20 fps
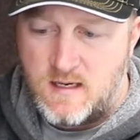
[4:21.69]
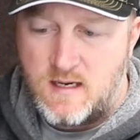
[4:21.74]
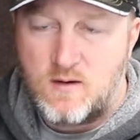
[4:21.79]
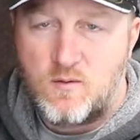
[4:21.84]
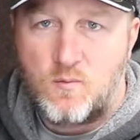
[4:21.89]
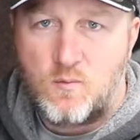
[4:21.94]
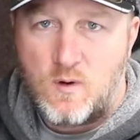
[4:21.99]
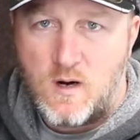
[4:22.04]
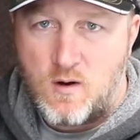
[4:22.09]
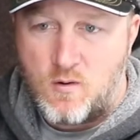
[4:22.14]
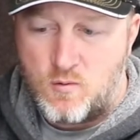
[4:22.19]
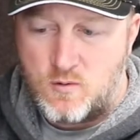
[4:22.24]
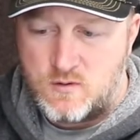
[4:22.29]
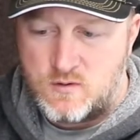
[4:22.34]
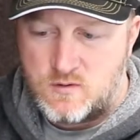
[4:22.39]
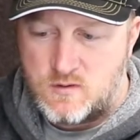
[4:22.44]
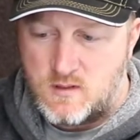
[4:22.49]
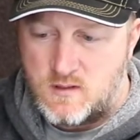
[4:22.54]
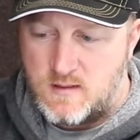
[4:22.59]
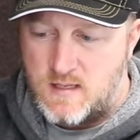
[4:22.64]
and
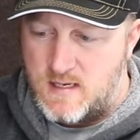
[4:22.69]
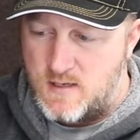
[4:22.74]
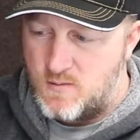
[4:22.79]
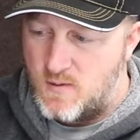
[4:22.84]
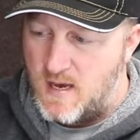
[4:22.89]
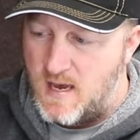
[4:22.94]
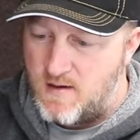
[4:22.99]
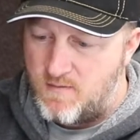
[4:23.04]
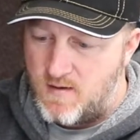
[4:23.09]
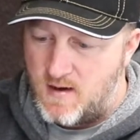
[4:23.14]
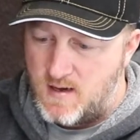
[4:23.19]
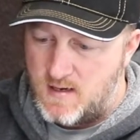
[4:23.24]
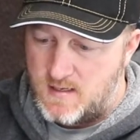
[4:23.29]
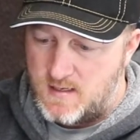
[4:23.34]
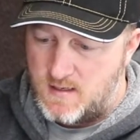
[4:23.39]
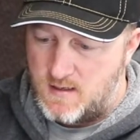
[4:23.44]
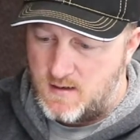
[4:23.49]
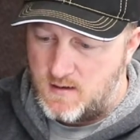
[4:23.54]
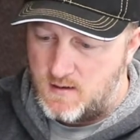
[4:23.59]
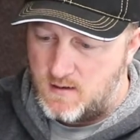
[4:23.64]
routes that you have on
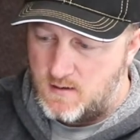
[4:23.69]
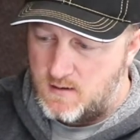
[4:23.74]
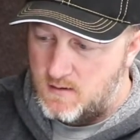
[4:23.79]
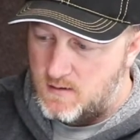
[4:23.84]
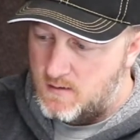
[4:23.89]
here.